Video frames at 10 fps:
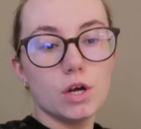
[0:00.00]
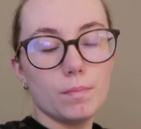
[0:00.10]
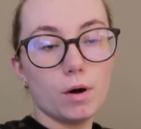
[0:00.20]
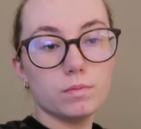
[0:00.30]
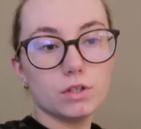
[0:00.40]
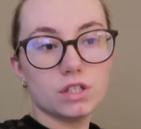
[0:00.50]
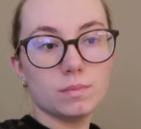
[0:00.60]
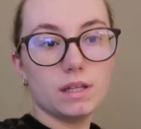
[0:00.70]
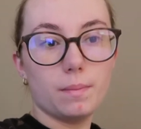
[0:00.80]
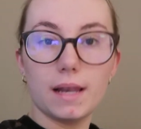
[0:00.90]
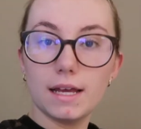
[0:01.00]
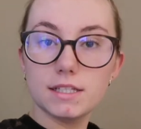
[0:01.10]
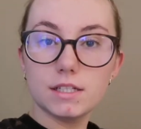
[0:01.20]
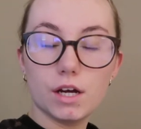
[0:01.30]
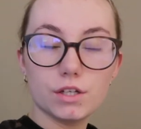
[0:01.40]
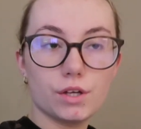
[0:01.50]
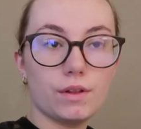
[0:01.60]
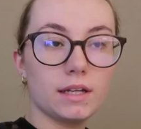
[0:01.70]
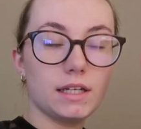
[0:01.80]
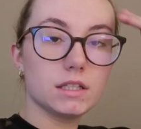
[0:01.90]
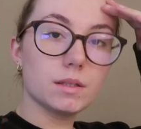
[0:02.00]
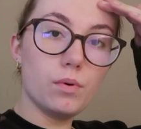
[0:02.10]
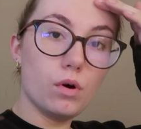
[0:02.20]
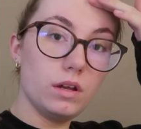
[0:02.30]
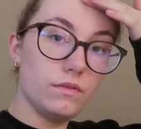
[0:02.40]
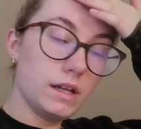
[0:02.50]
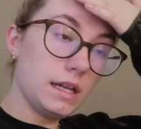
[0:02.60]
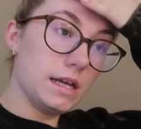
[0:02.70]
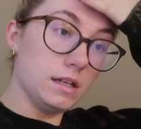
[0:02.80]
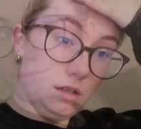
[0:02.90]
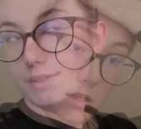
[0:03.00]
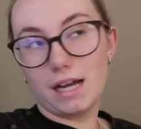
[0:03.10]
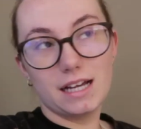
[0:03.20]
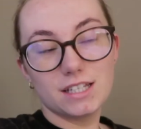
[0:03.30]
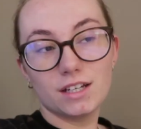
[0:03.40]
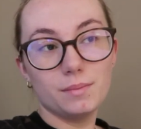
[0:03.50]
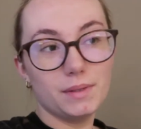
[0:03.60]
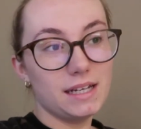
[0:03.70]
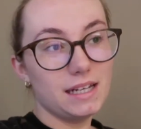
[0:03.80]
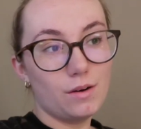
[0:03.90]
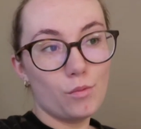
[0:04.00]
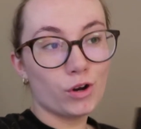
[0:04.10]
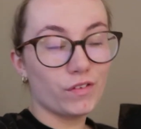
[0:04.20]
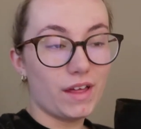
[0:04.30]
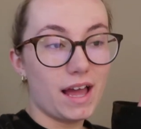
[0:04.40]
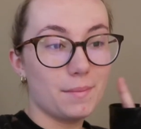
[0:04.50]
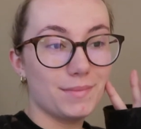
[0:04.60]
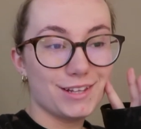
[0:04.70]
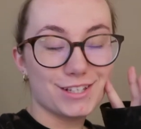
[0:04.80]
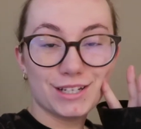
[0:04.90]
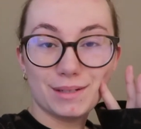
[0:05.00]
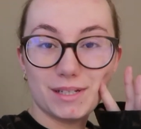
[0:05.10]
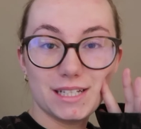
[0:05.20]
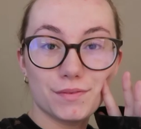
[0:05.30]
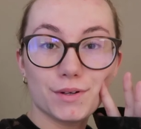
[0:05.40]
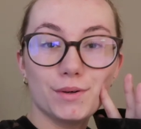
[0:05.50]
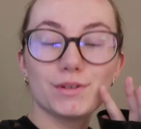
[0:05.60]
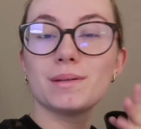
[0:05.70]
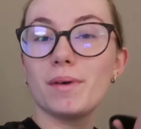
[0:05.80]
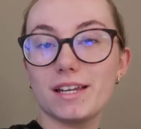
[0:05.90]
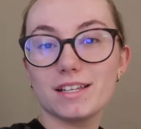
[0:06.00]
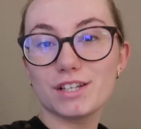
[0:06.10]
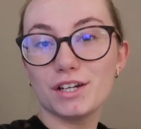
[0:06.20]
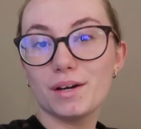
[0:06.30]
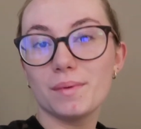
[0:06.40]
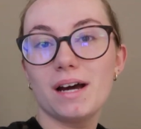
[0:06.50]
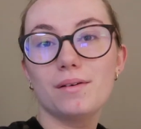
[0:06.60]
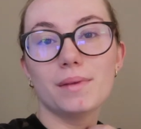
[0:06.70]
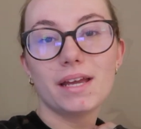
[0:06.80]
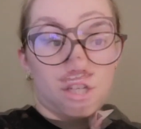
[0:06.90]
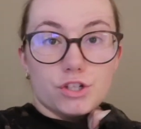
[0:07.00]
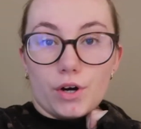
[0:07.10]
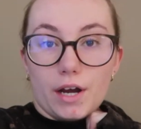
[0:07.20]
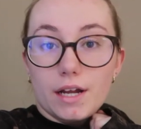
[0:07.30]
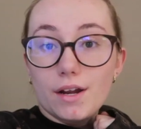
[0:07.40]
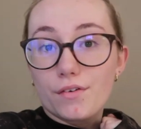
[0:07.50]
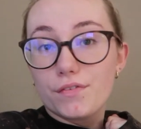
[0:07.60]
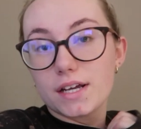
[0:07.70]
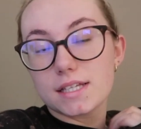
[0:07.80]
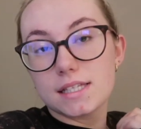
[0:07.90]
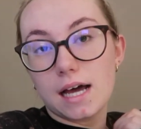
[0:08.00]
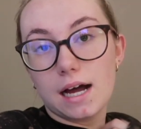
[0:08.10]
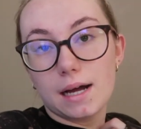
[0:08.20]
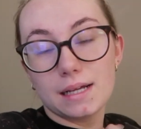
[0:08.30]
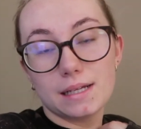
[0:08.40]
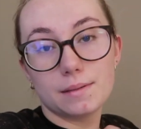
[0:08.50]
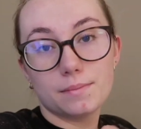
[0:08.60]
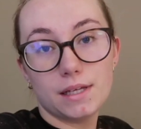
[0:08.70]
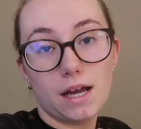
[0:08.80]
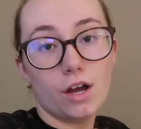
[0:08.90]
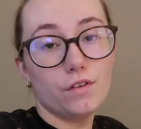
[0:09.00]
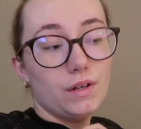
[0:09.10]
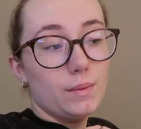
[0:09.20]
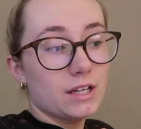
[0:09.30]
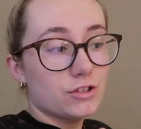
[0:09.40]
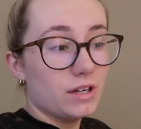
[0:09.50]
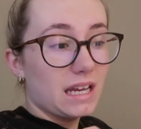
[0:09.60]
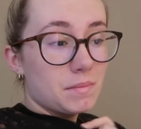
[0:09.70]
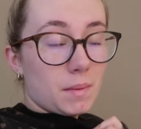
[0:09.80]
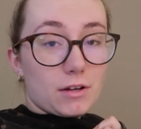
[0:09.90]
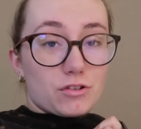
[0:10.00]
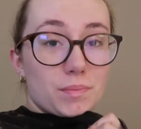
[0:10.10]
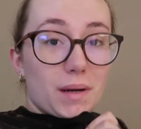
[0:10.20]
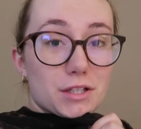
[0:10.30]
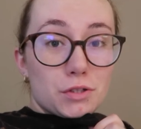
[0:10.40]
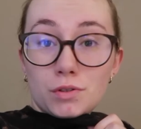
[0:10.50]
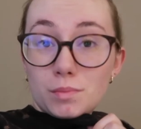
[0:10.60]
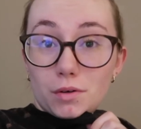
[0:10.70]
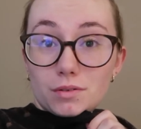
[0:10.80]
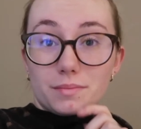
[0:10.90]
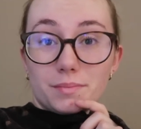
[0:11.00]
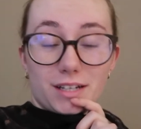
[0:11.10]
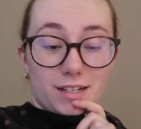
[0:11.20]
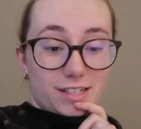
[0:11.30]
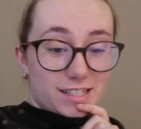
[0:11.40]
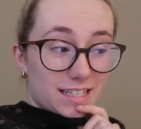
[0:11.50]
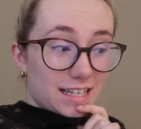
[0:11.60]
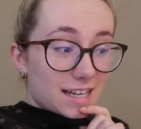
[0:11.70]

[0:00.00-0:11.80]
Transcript: popped some of the plaster, so that needs polyfilling. But yeah, it's gonna be one of them that's gonna be difficult, so my dad's gonna come and help me to try and fix that. But yeah, hopefully we can try and get my bedroom back to normal, because